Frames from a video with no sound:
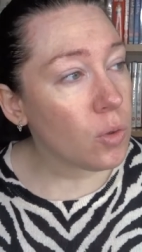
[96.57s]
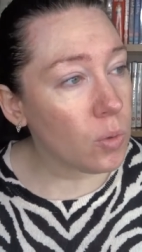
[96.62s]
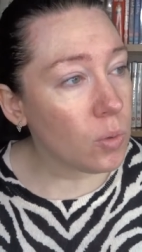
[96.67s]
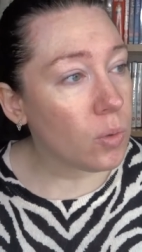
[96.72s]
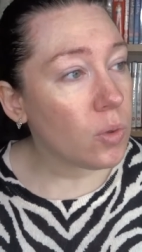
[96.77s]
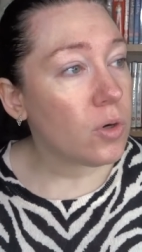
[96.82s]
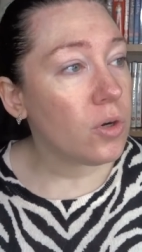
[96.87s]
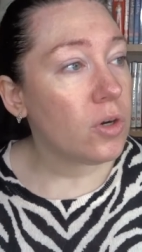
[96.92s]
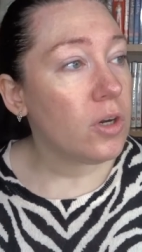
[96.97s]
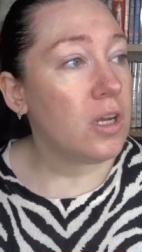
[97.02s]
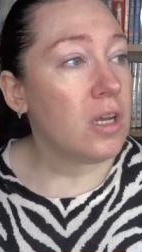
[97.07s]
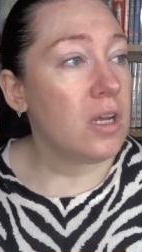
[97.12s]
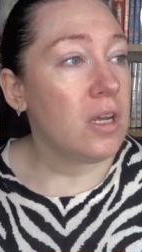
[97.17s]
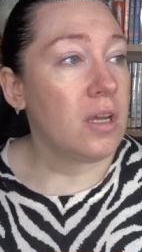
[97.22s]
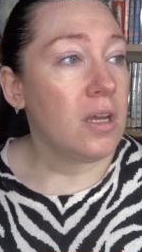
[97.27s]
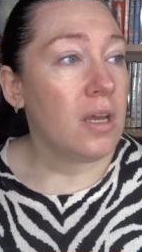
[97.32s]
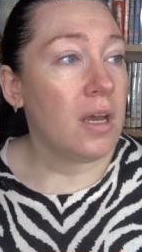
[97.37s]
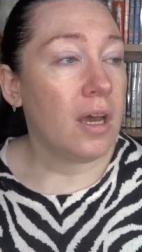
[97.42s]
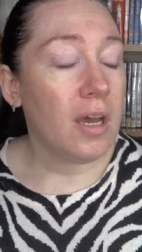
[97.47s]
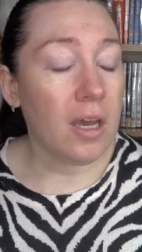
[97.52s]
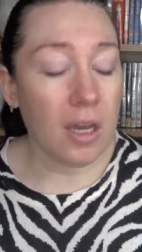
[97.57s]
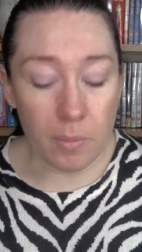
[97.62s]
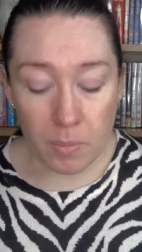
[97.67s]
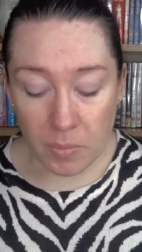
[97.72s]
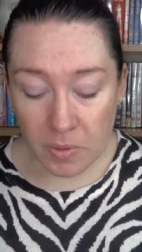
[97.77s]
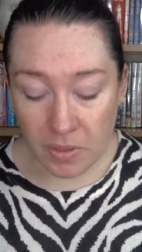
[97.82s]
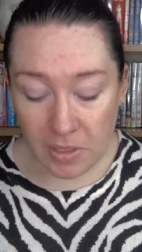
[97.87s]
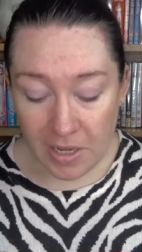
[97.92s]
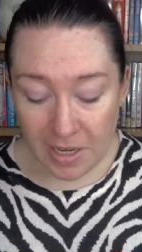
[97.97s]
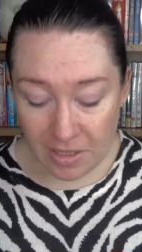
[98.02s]
or
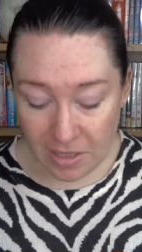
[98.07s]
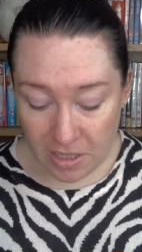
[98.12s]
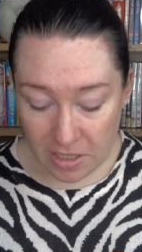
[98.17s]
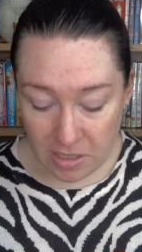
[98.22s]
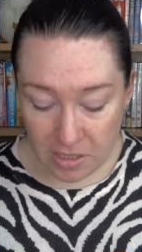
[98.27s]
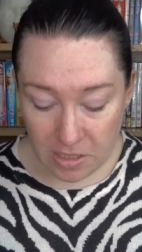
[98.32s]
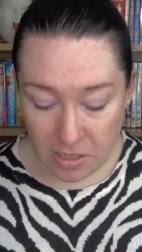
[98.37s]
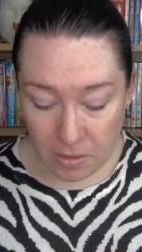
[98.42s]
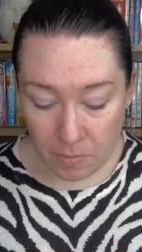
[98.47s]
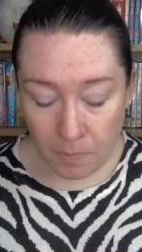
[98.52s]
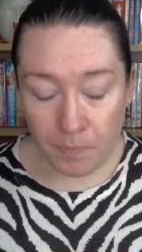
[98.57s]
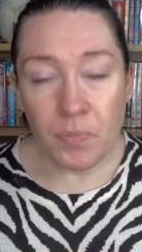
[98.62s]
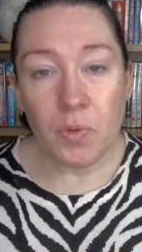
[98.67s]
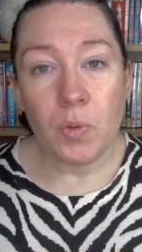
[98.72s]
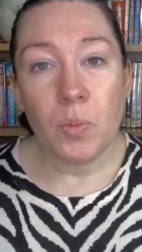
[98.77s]
like this.